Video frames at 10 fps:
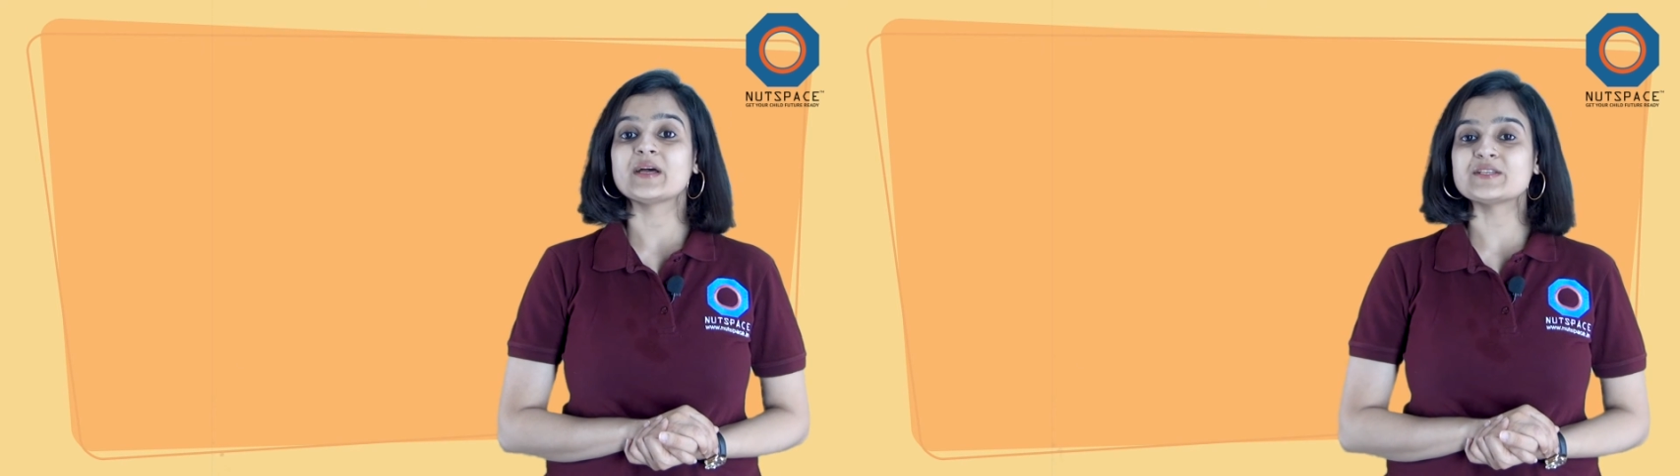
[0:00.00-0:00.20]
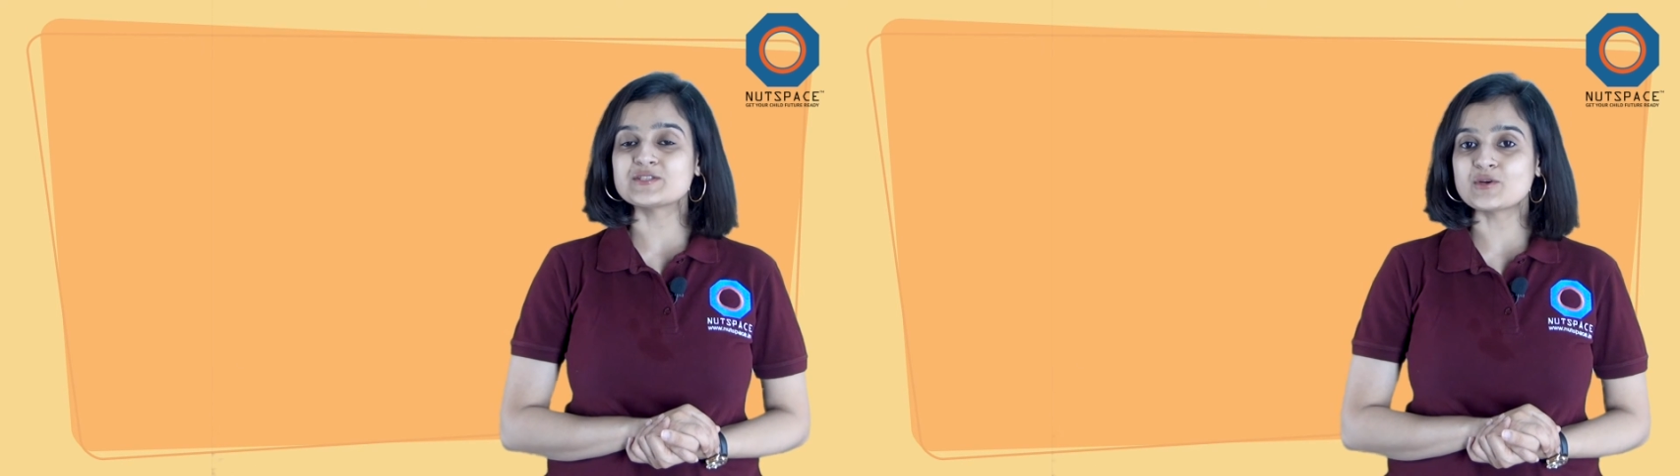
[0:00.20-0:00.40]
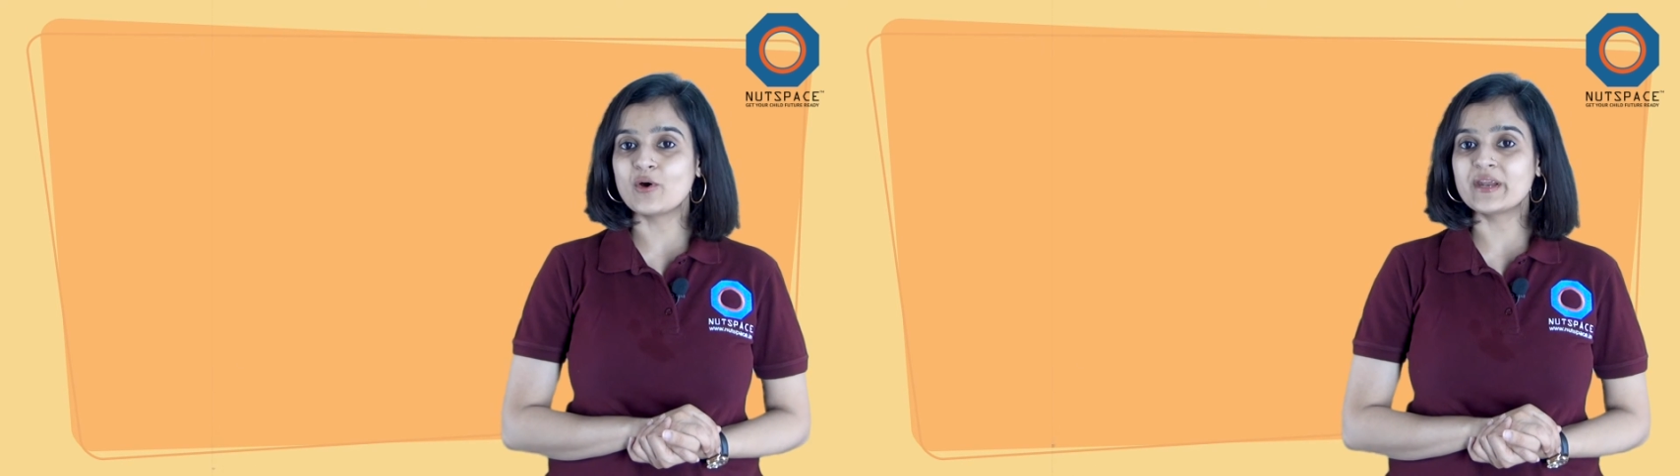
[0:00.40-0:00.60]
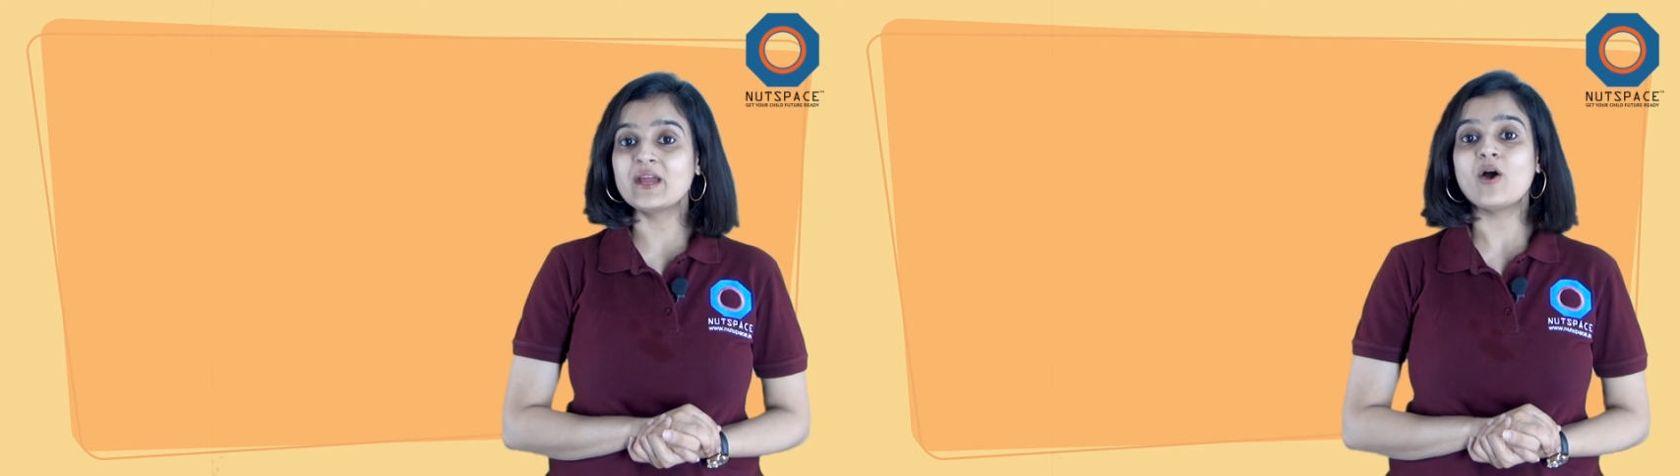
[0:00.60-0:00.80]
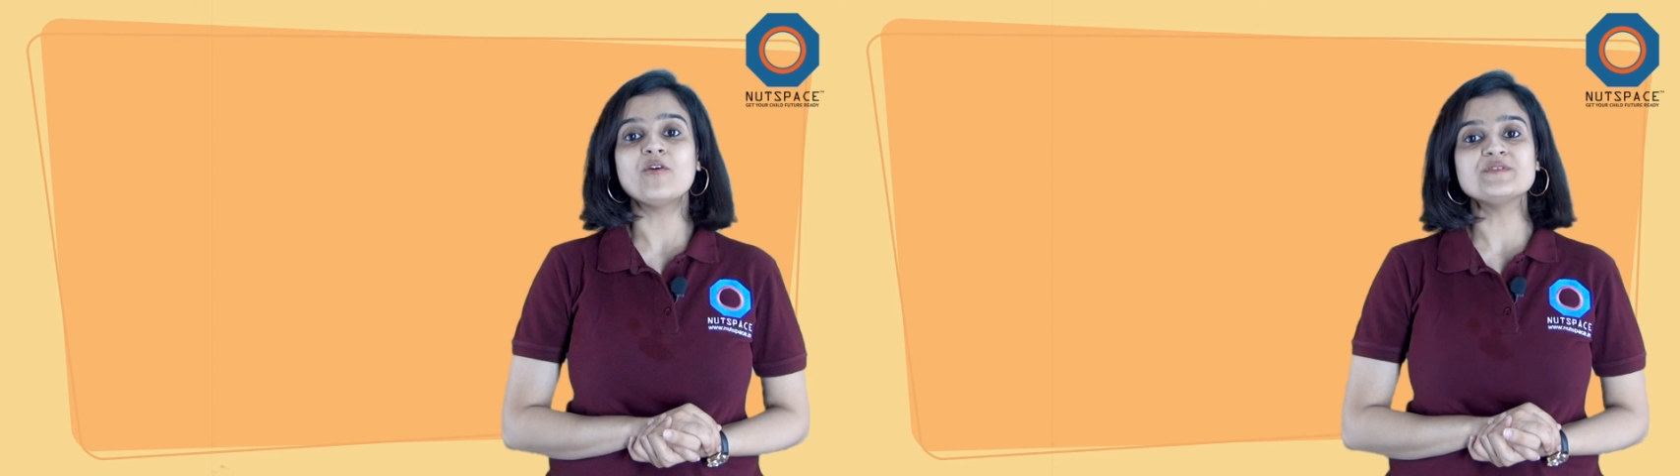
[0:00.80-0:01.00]
a
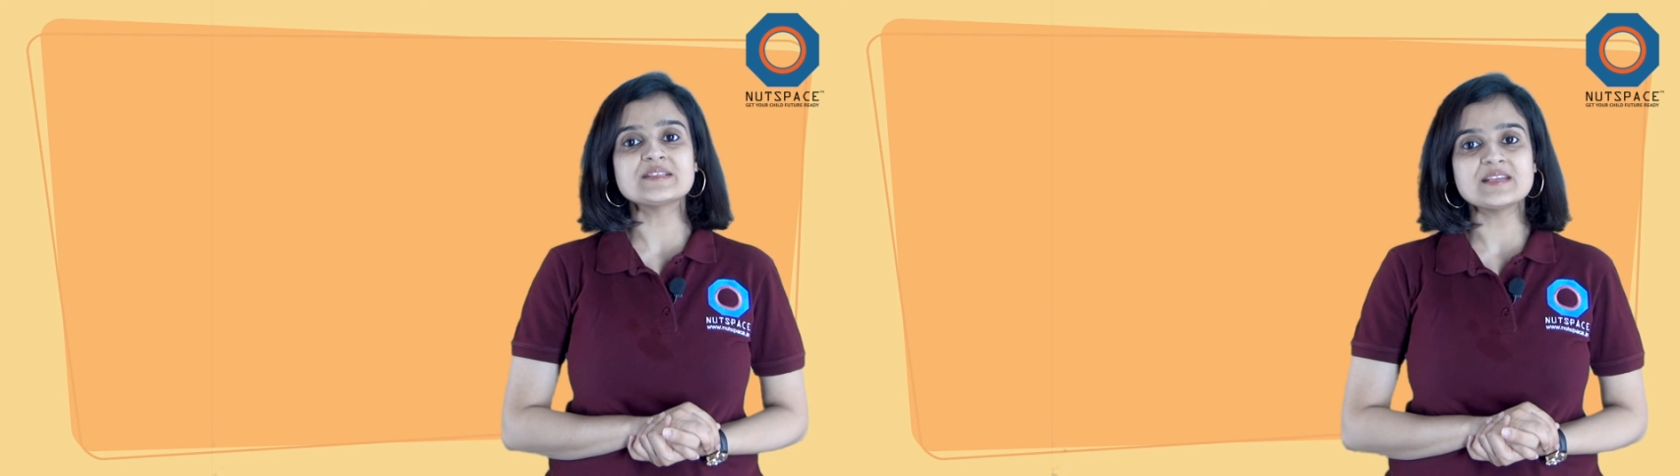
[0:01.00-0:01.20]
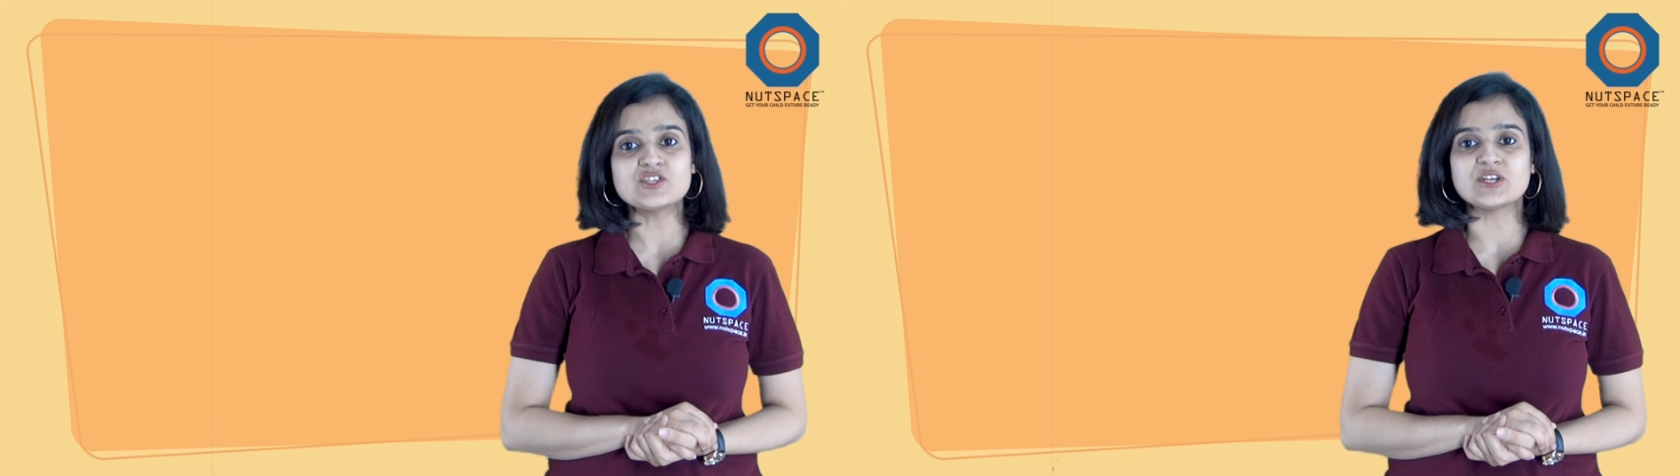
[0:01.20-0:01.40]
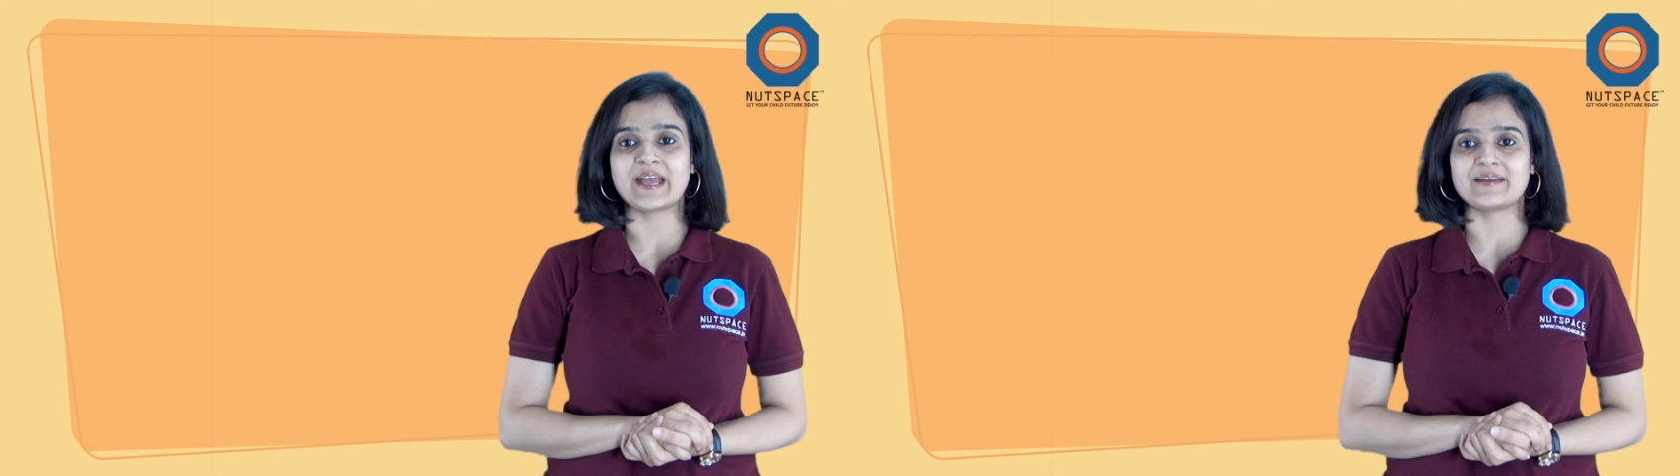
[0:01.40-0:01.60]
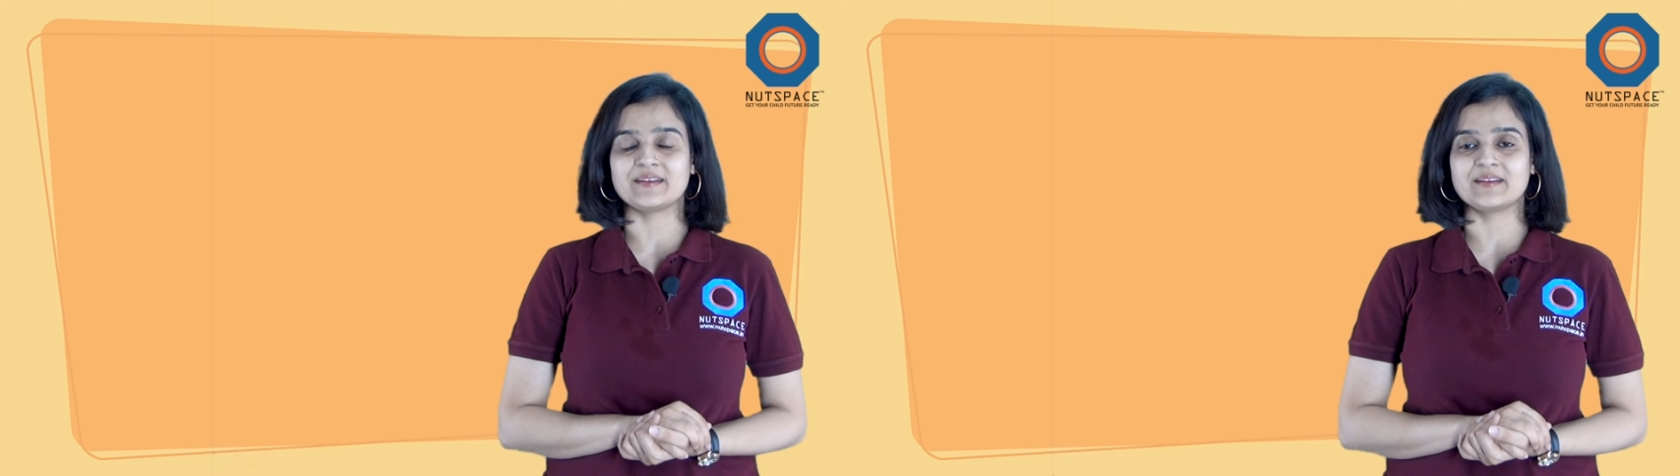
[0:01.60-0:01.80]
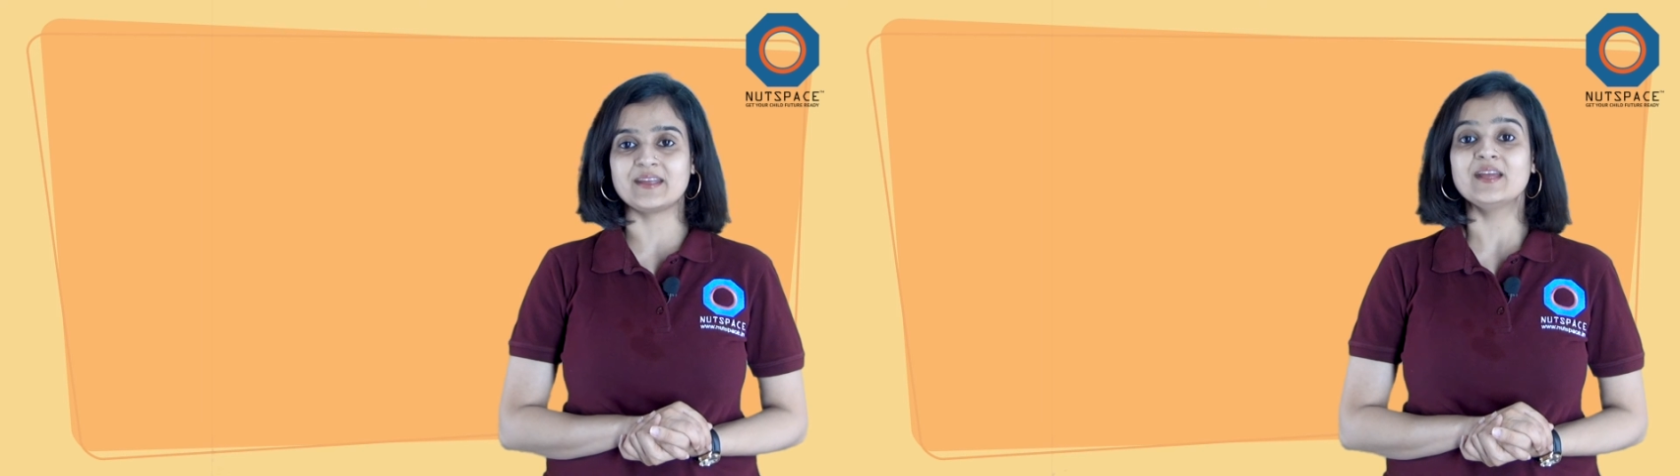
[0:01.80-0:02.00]
story of such a
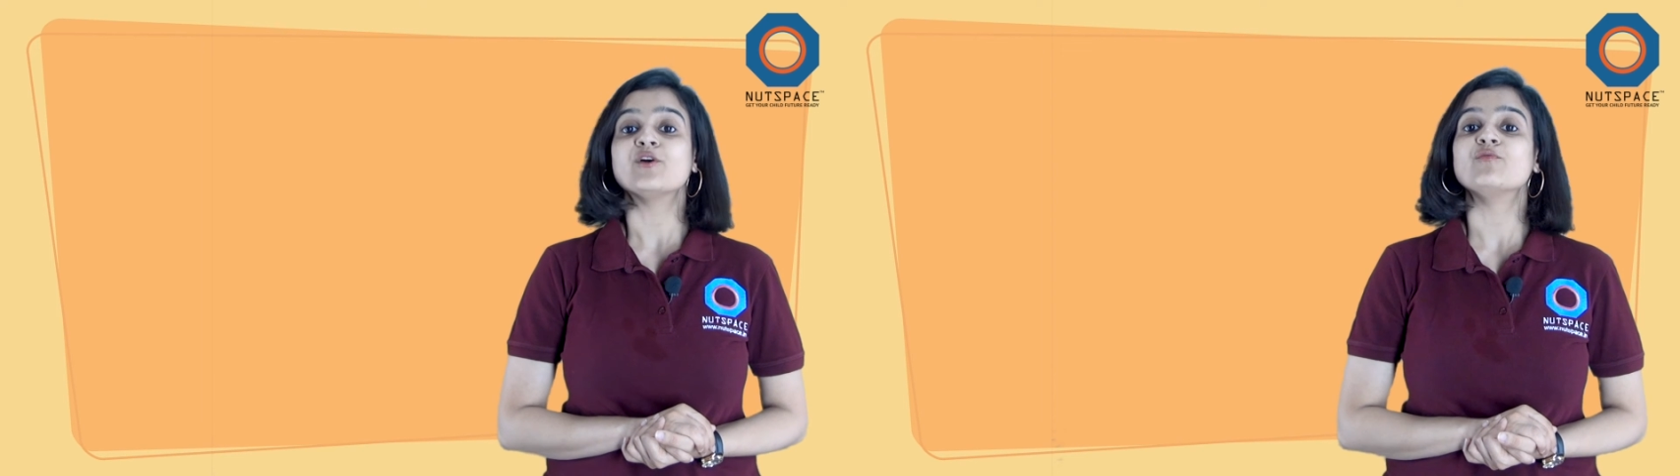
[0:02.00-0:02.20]
category